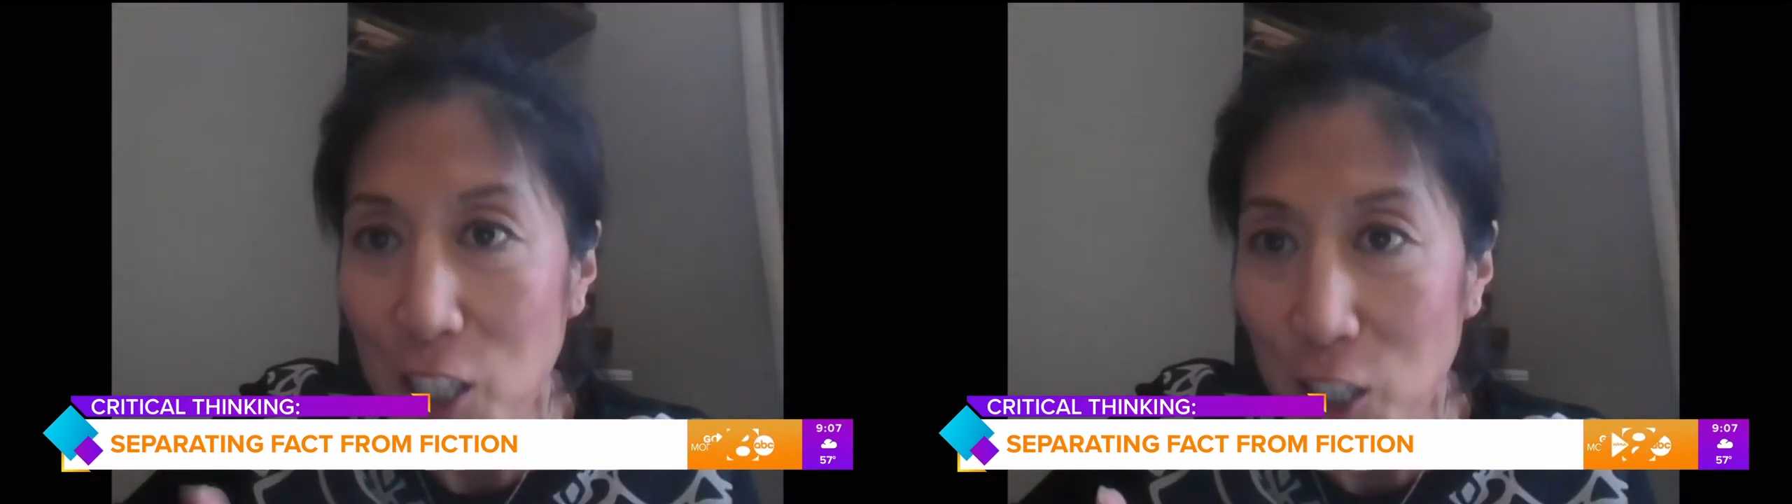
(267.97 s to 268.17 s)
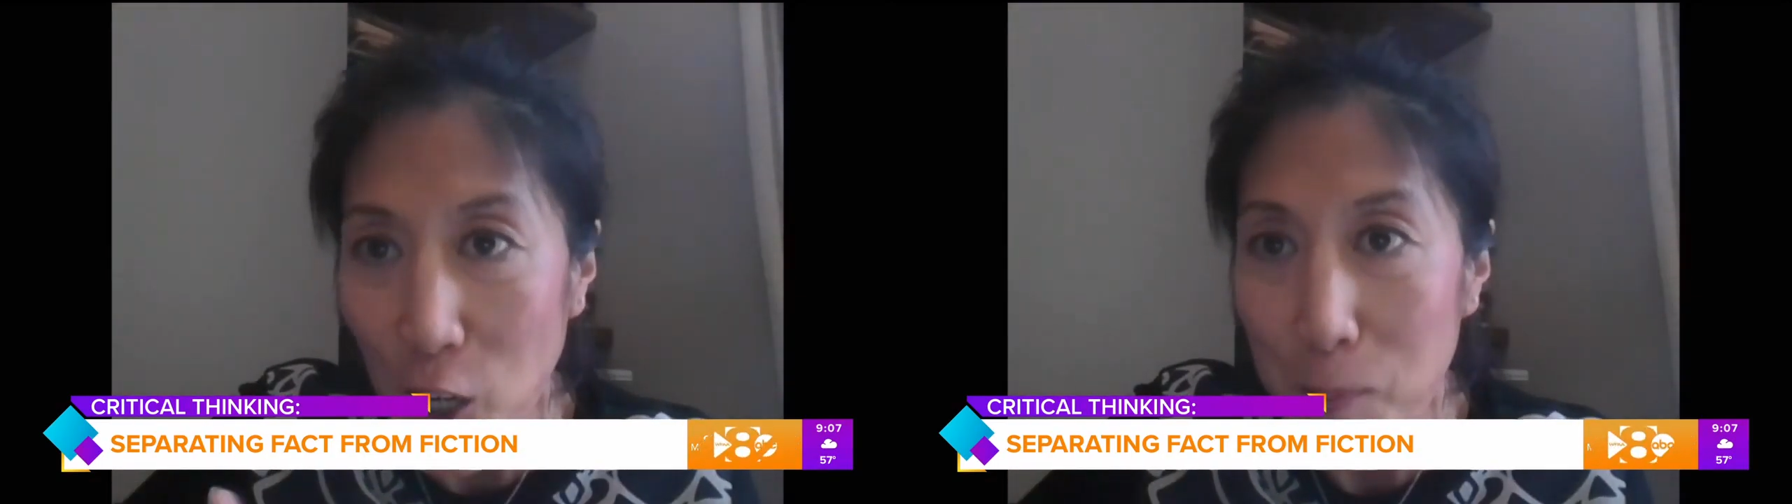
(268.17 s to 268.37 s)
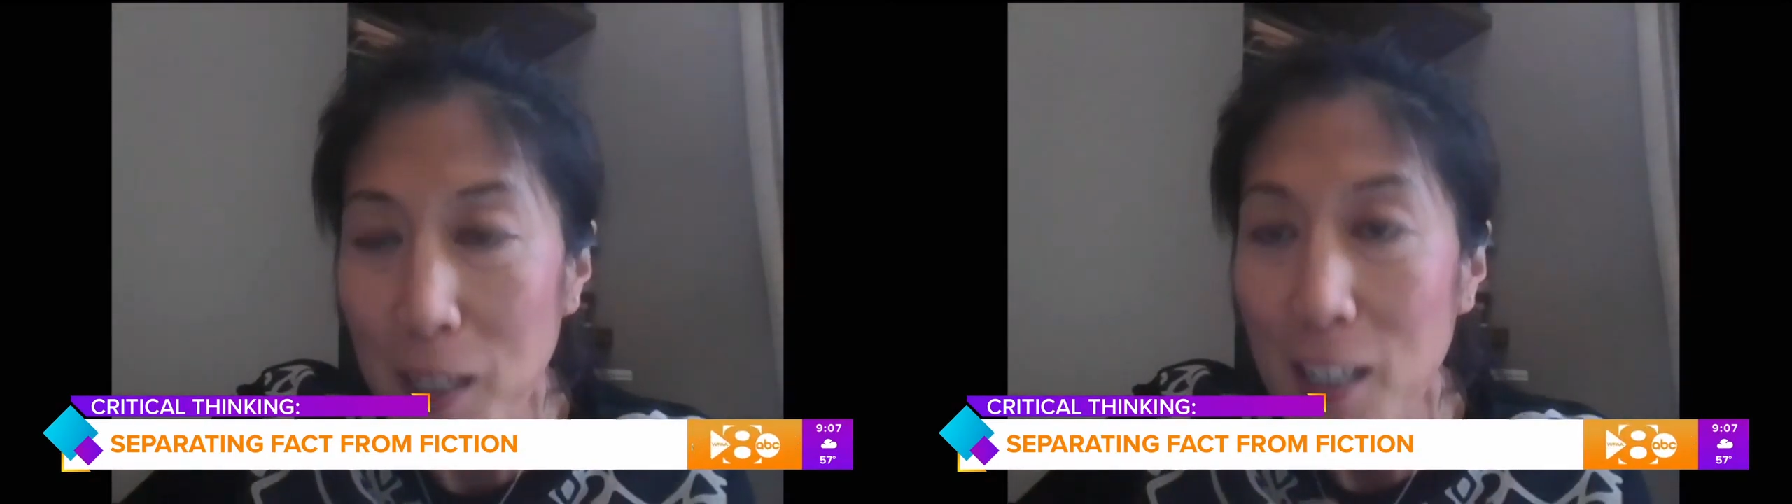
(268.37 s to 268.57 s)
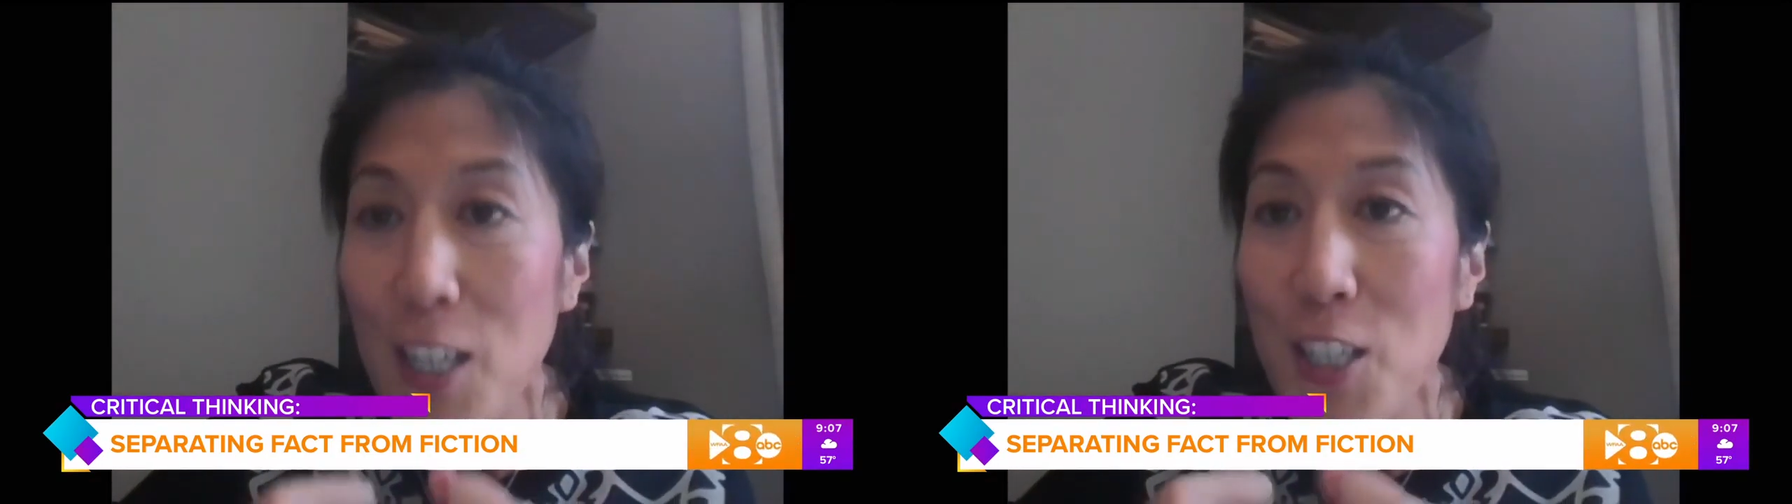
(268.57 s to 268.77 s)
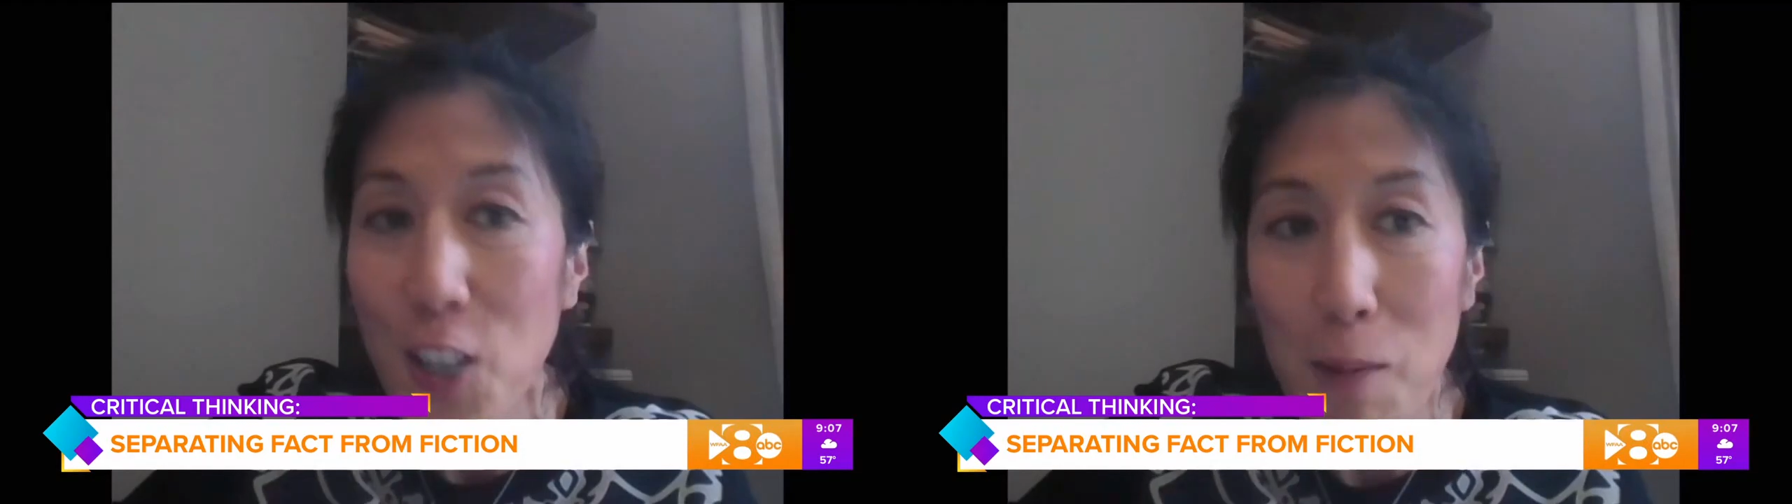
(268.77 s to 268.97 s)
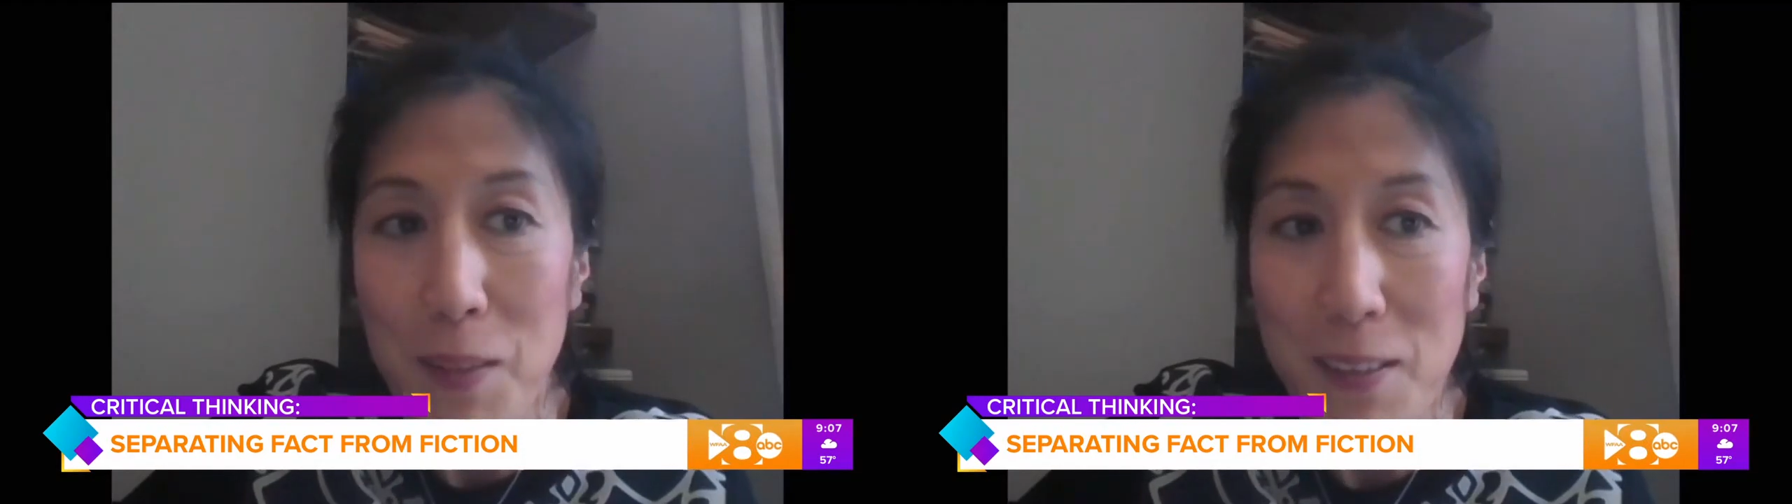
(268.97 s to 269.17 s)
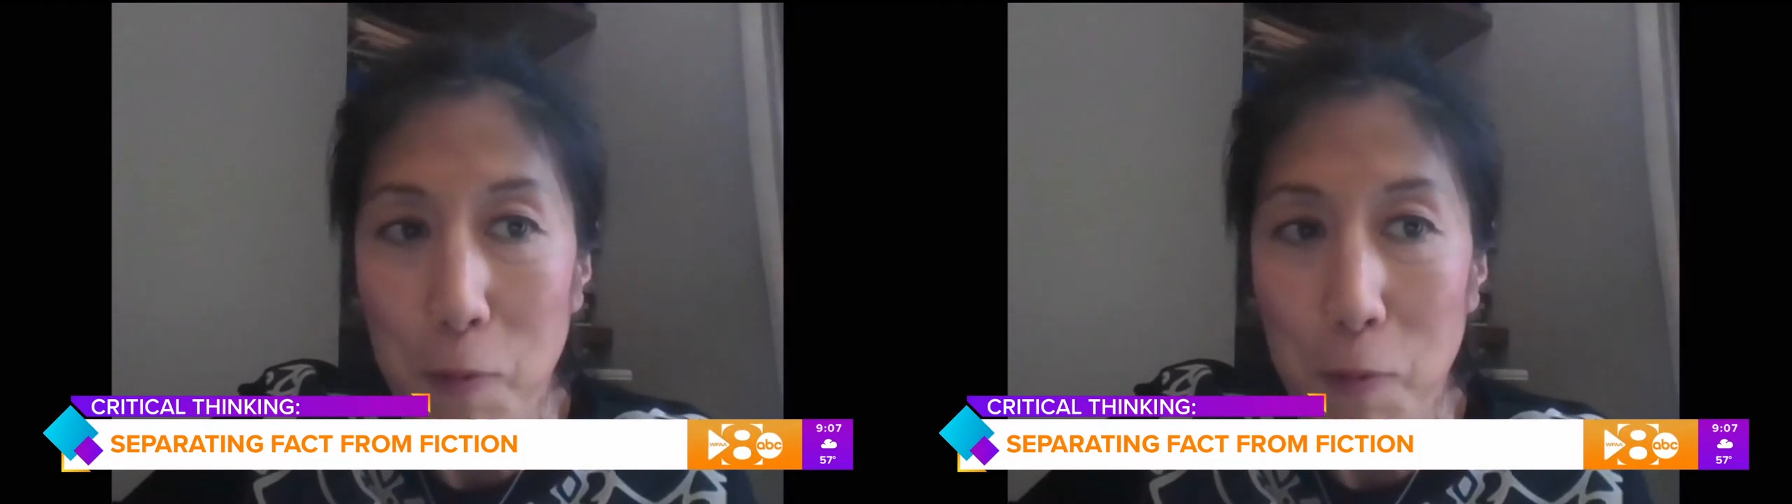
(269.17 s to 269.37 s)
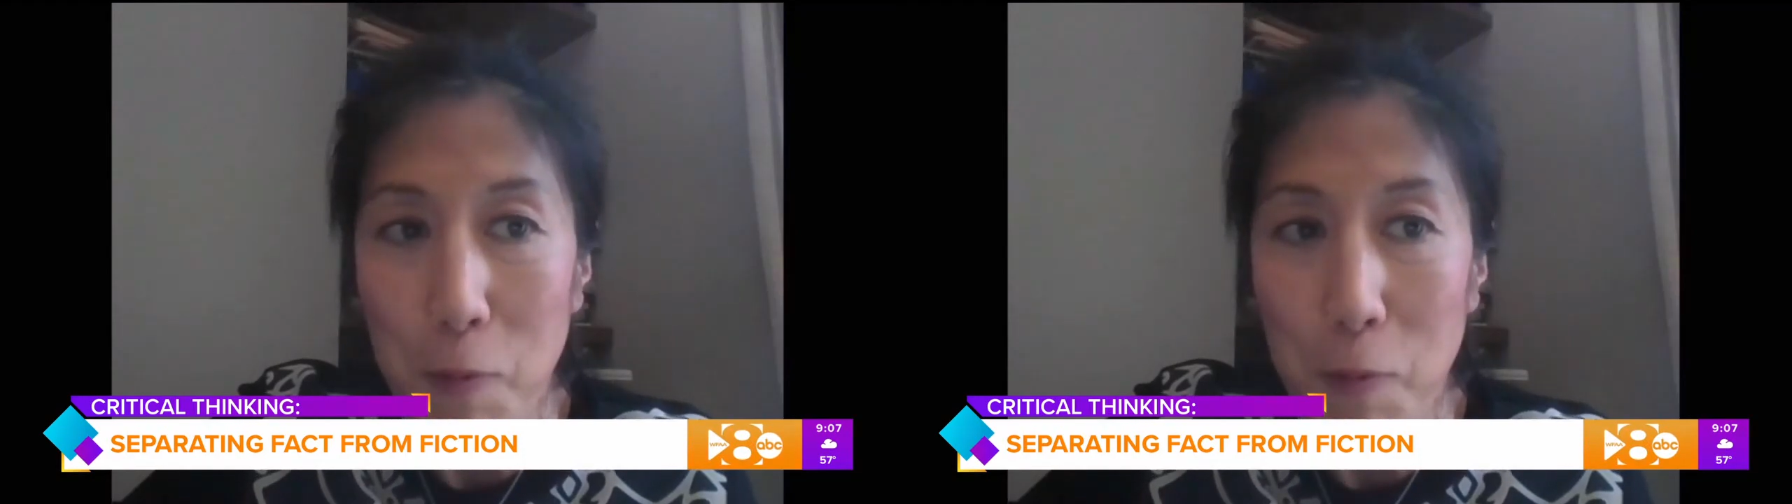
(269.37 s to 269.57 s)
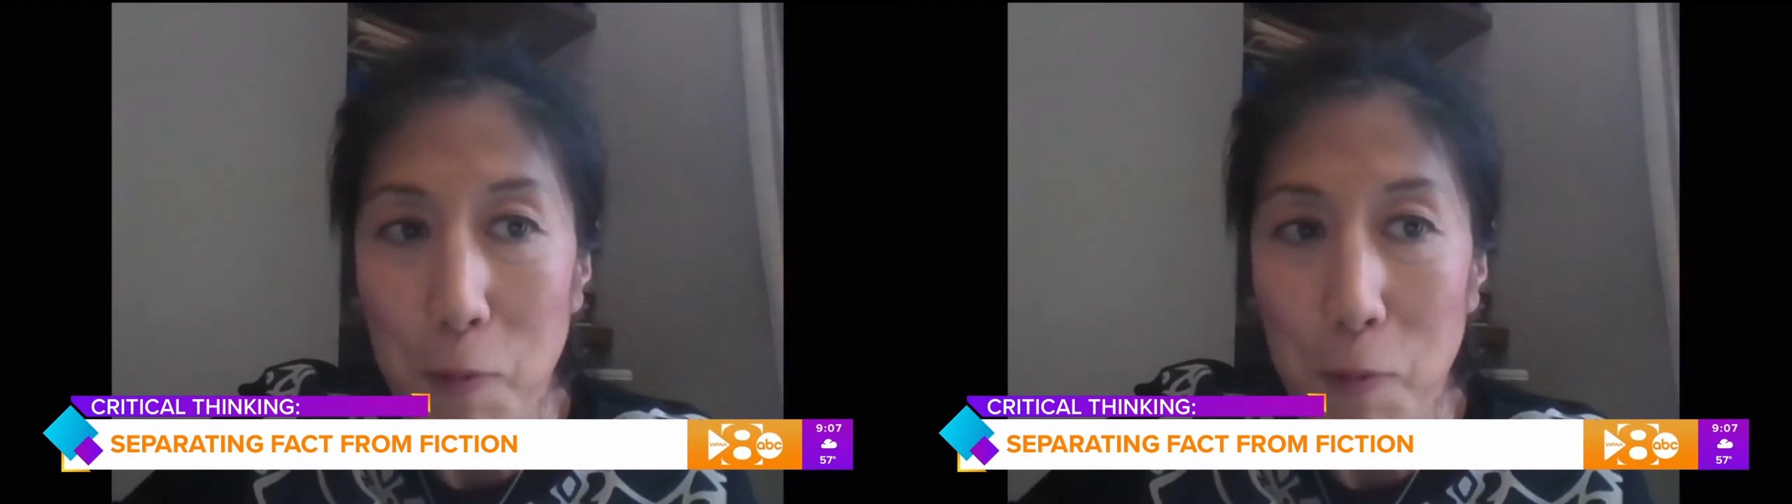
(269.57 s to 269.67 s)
SHARP. SHARP is what?